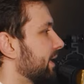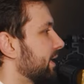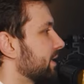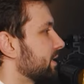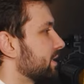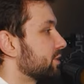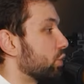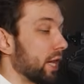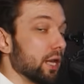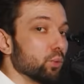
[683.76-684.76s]
feels.
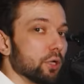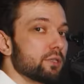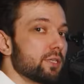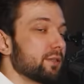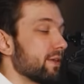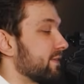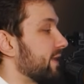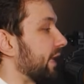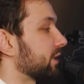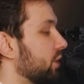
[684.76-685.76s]
So again, when you sit
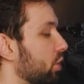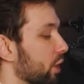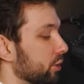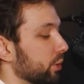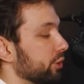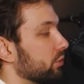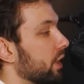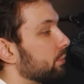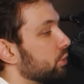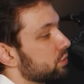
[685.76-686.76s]
that low and when your
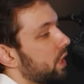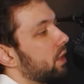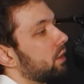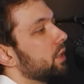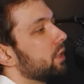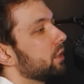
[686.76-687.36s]
elbows are